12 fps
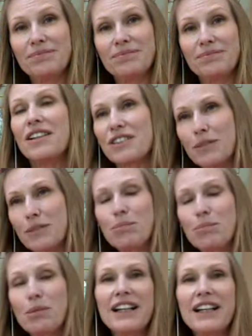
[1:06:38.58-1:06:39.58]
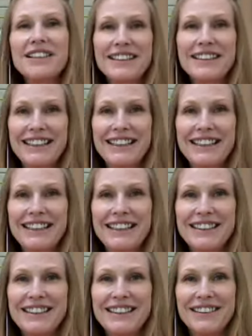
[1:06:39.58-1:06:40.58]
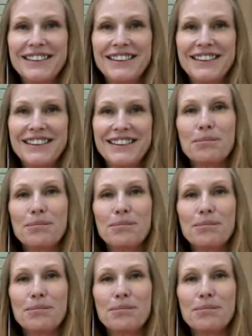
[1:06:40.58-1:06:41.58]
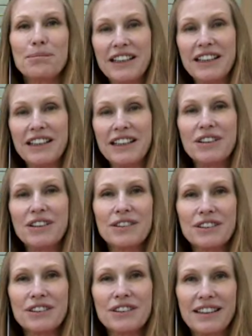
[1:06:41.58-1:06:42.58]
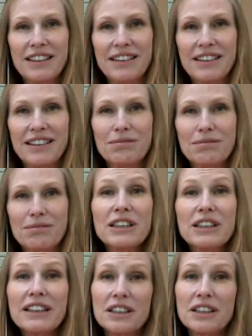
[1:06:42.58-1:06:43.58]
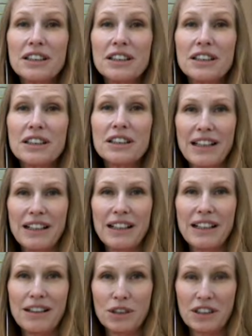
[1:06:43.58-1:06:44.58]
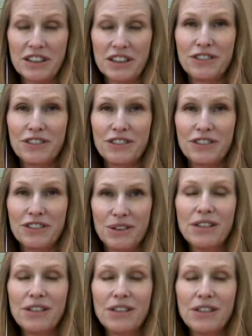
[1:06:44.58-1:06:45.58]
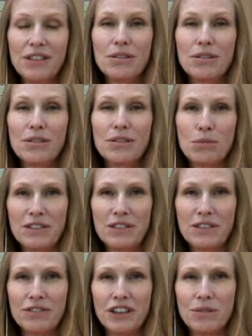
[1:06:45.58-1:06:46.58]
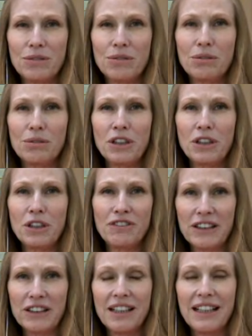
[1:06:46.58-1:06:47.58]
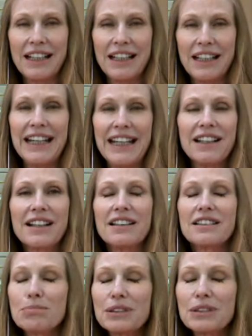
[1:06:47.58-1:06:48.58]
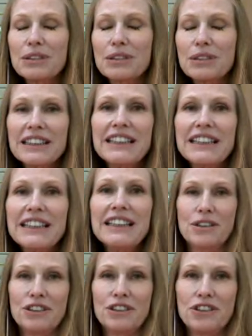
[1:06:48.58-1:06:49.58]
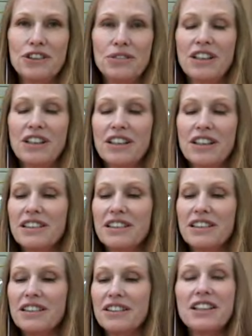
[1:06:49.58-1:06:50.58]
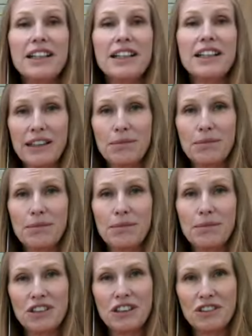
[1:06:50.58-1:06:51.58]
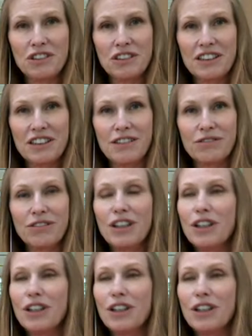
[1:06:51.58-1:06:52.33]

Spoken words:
So if you practice these between now and Thursday, we really want to know how it worked for you, how it went for you, what you felt. And I completely encourage you not to shame, blame, or judge yourself